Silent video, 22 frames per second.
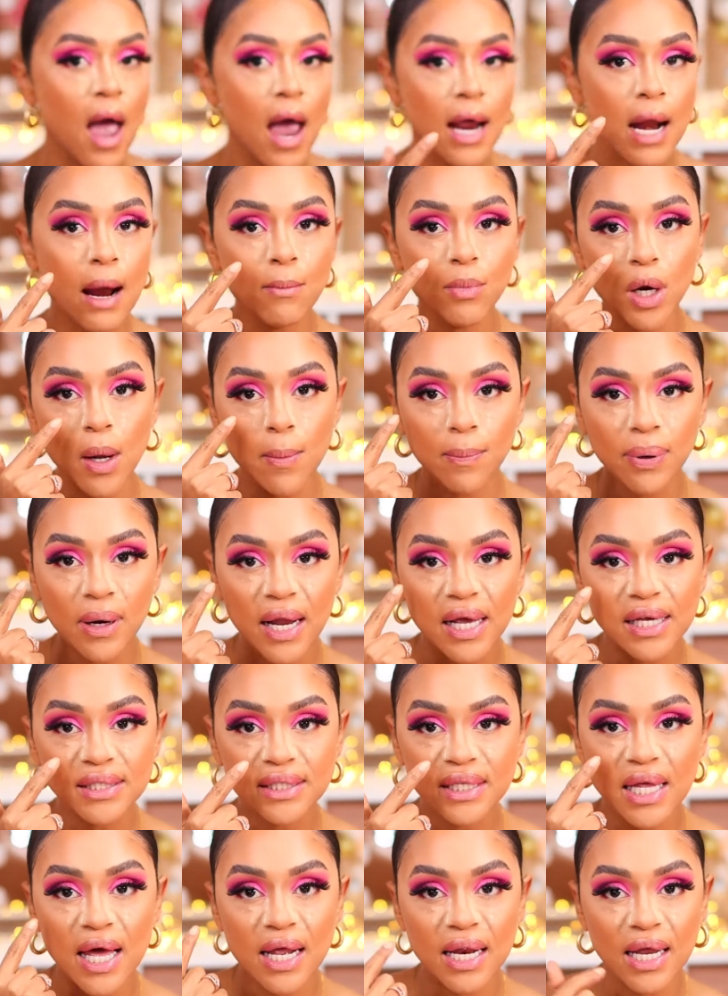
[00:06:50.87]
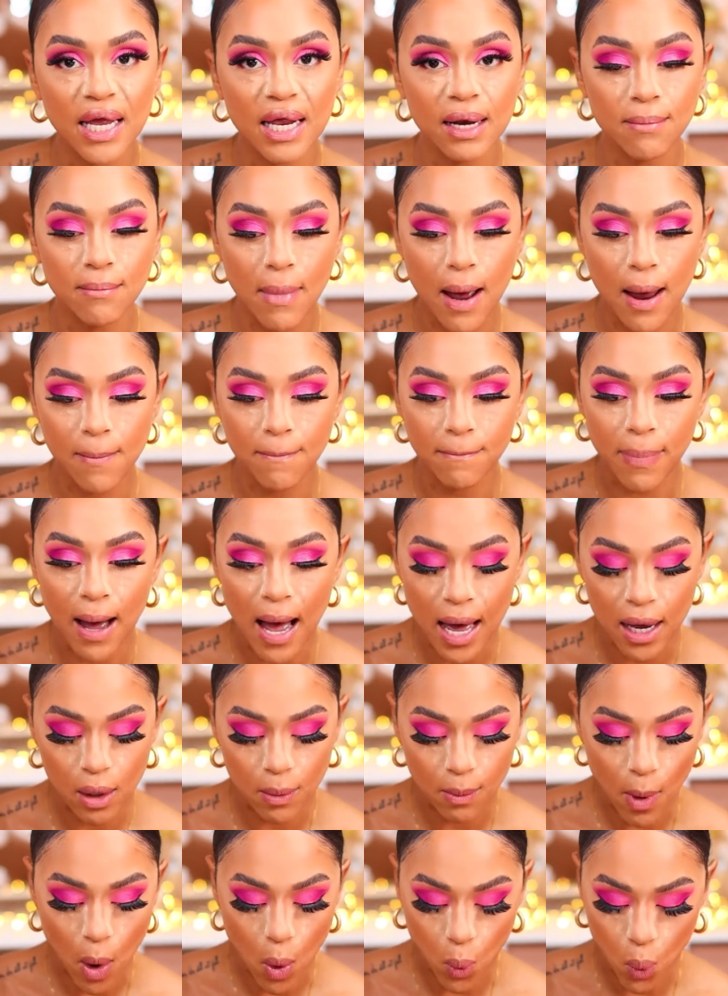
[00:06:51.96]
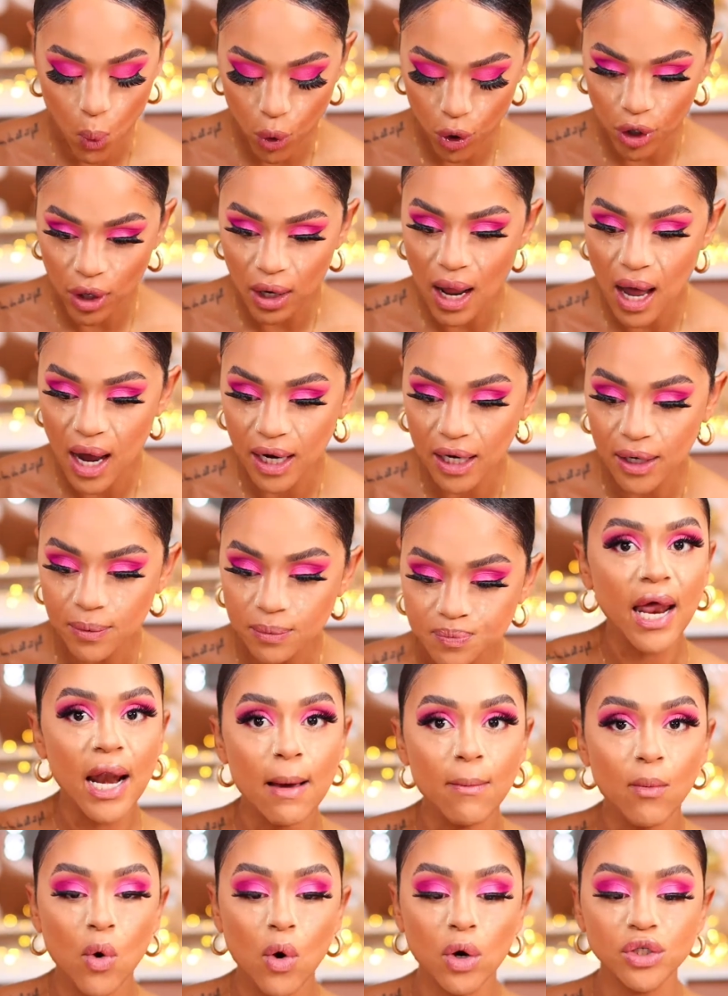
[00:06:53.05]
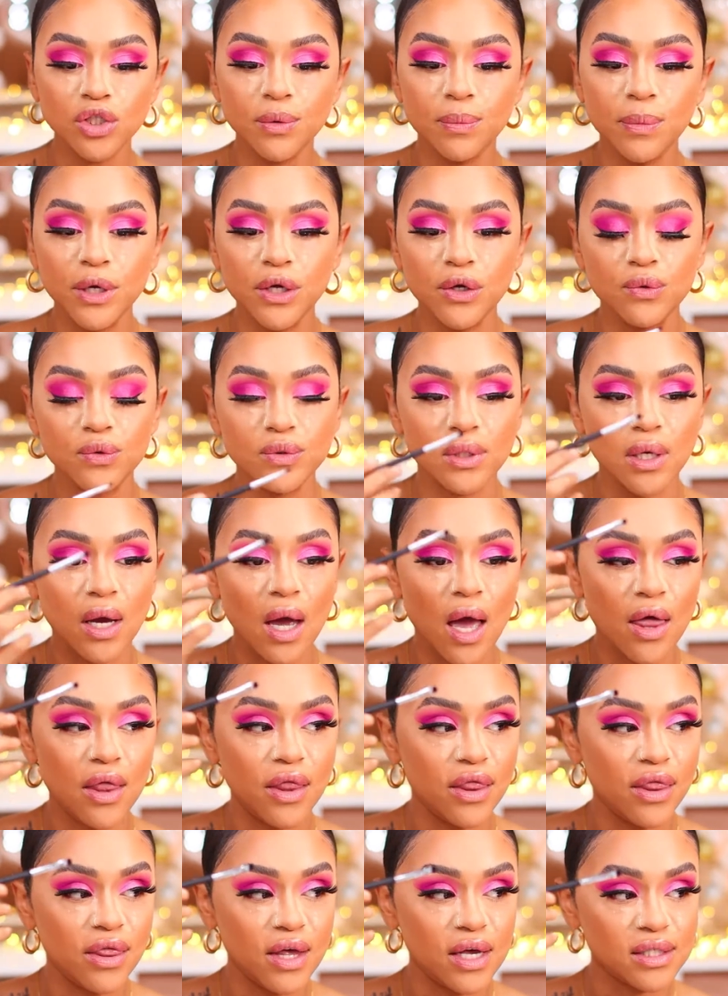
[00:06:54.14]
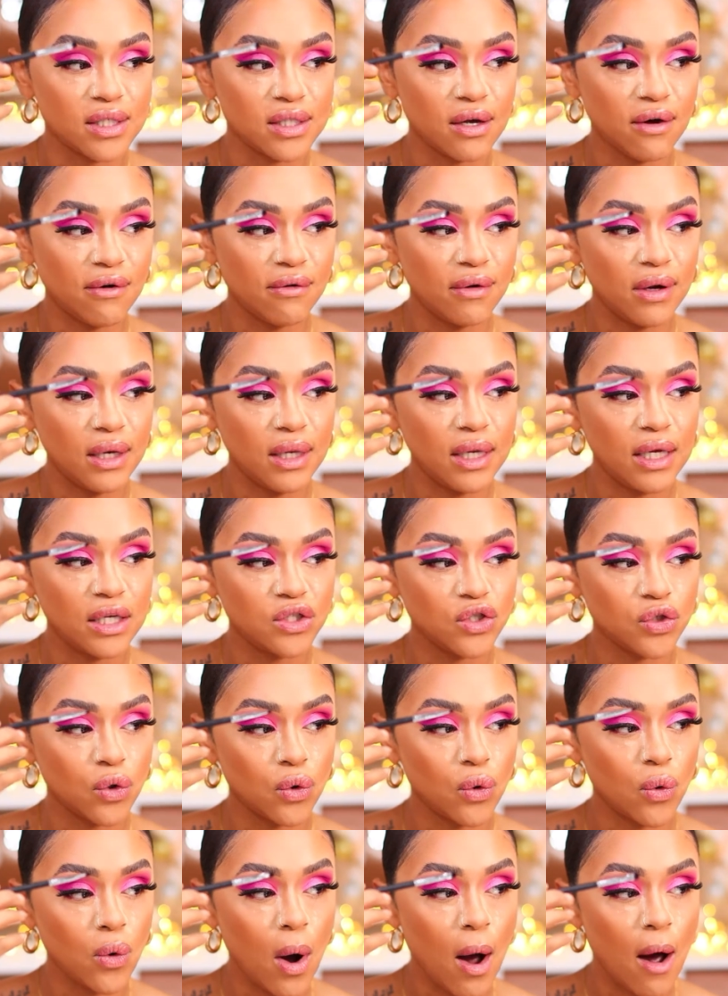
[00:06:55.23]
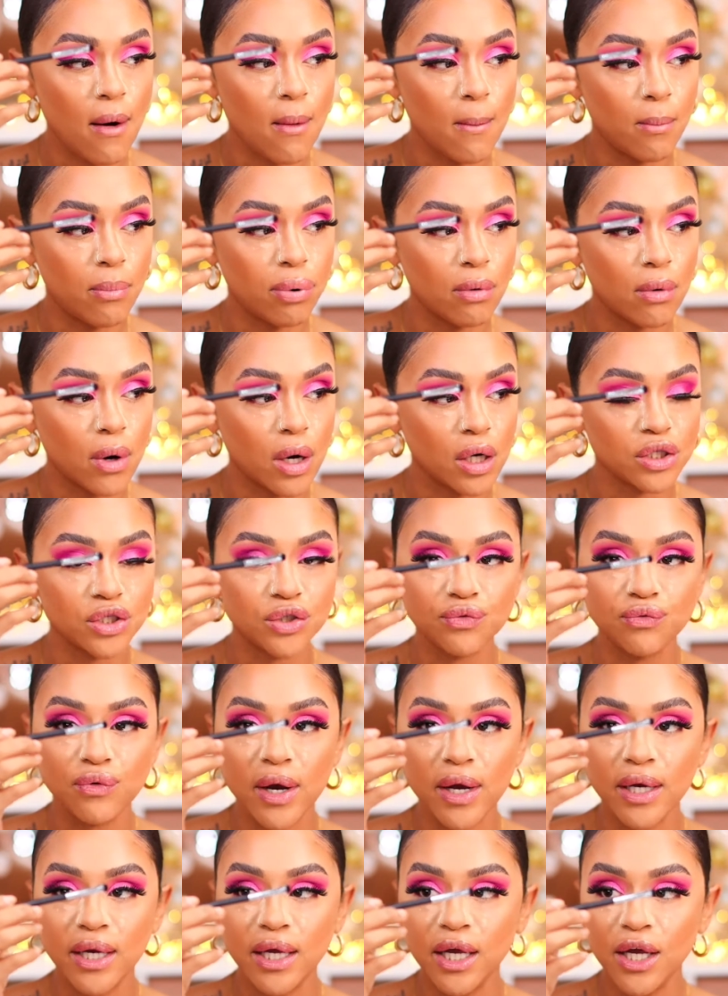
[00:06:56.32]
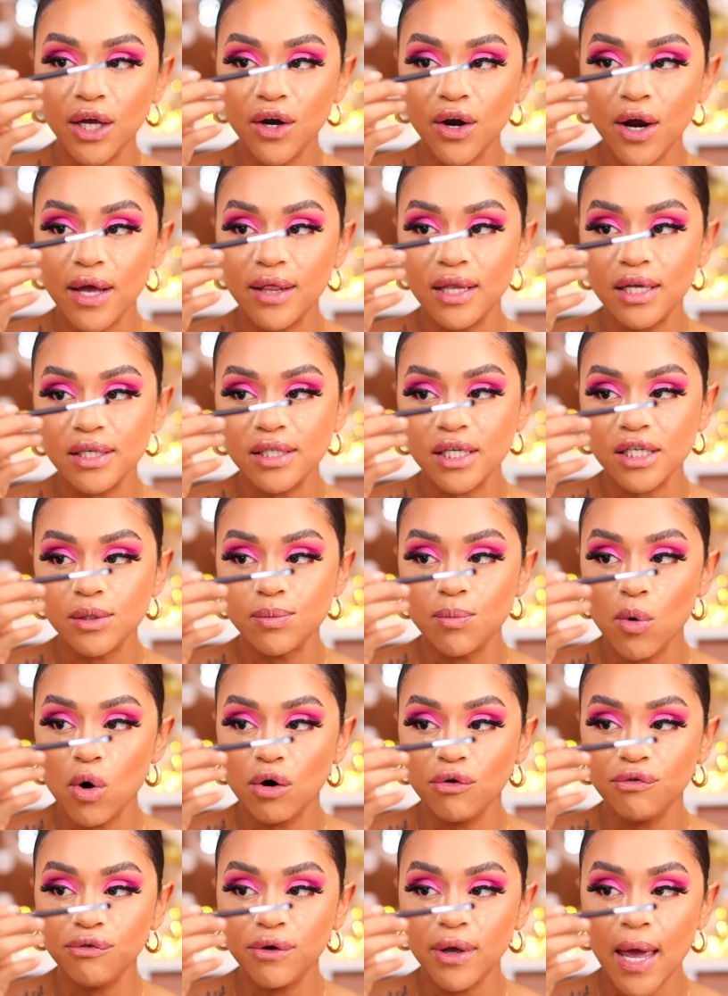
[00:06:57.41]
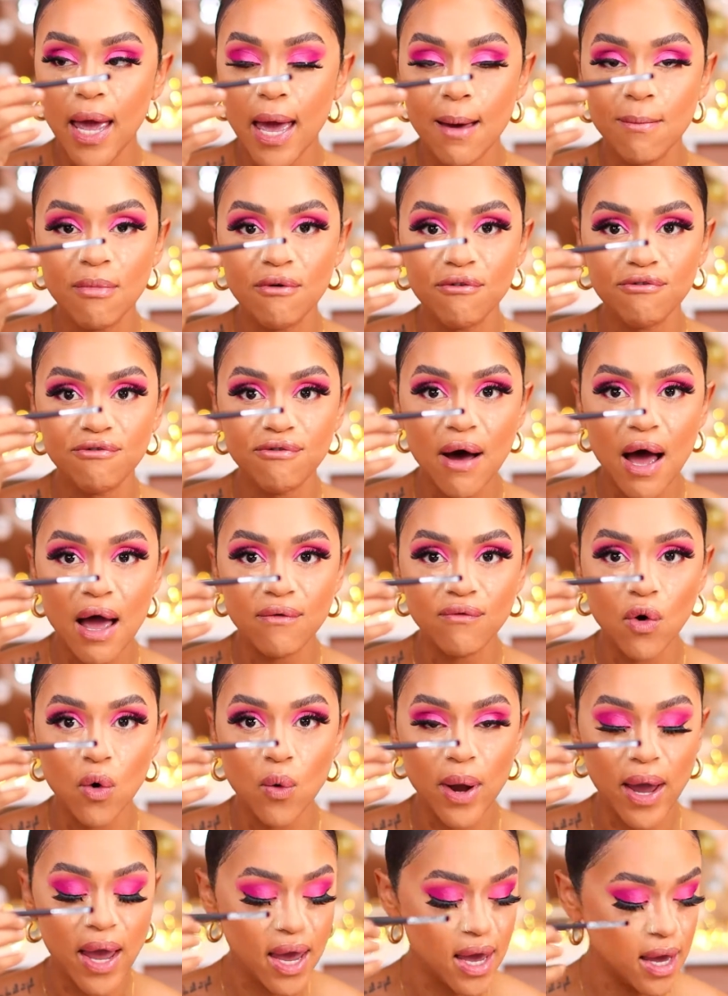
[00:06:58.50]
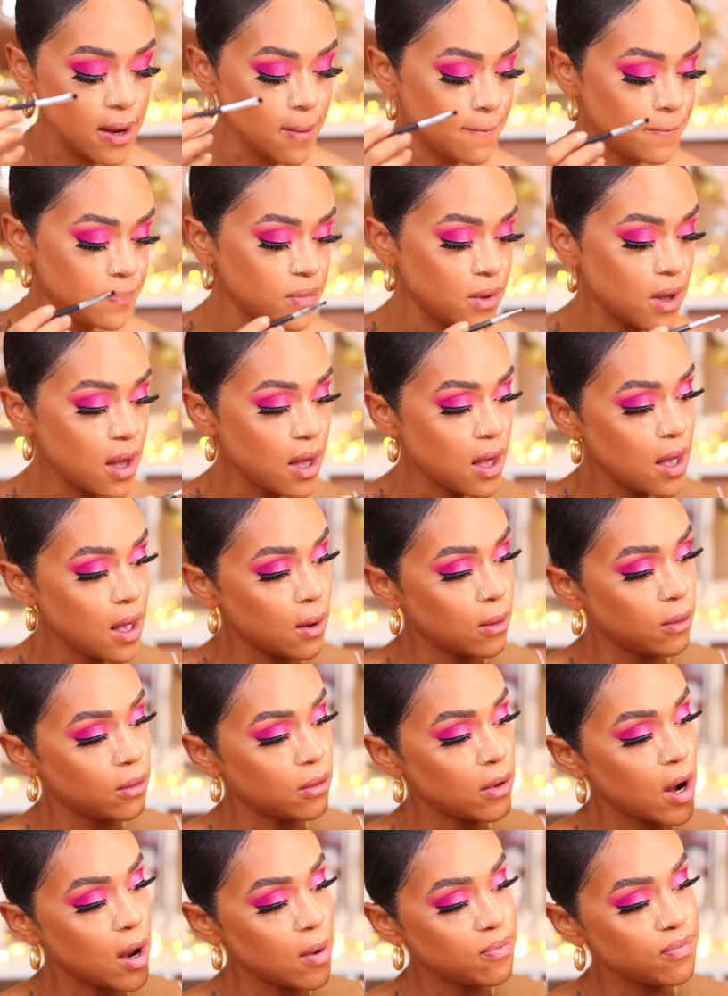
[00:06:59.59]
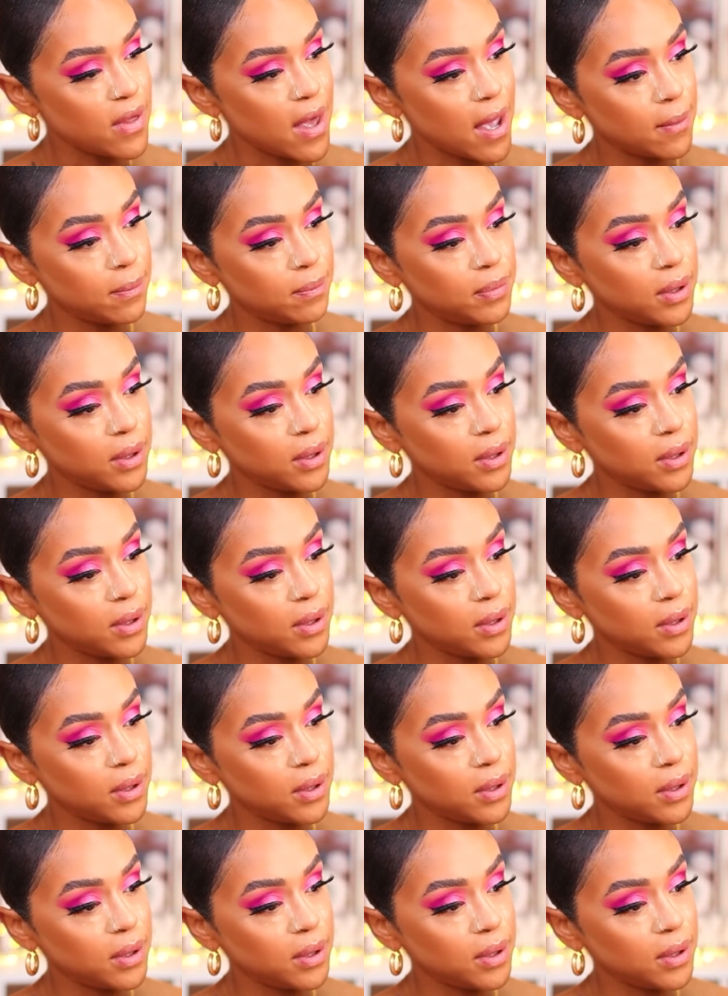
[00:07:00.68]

and I'm going to place that in my bottom waterline. And I'm going to be using this little brush right here, and this is Morphe M508. Grab that